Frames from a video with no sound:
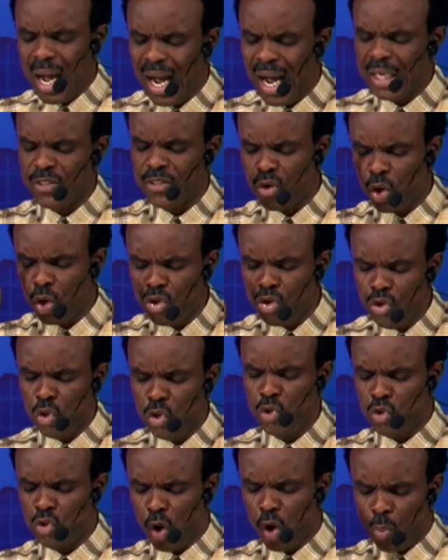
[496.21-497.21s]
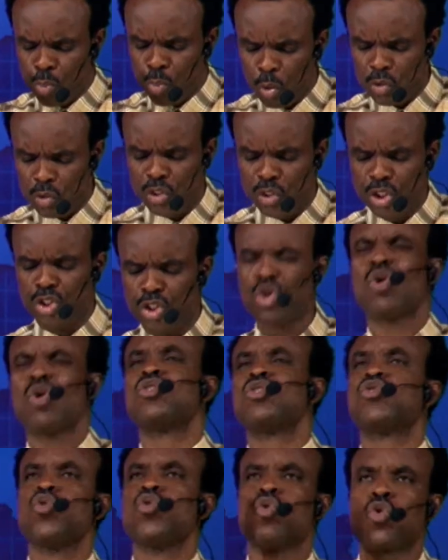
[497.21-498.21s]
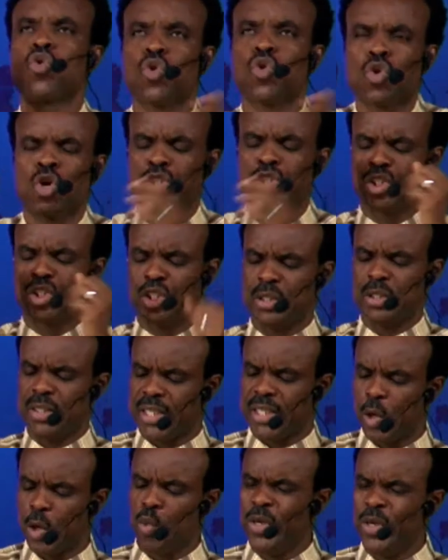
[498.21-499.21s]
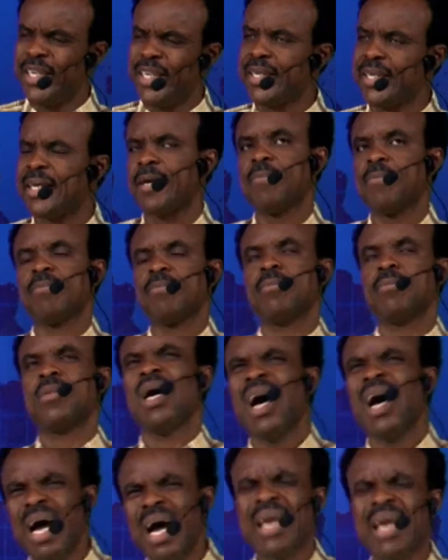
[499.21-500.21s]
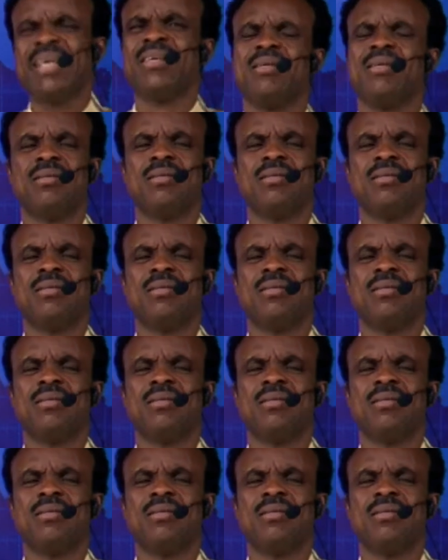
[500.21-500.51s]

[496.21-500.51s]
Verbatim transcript: And don't use your position to crush the weak." Hi.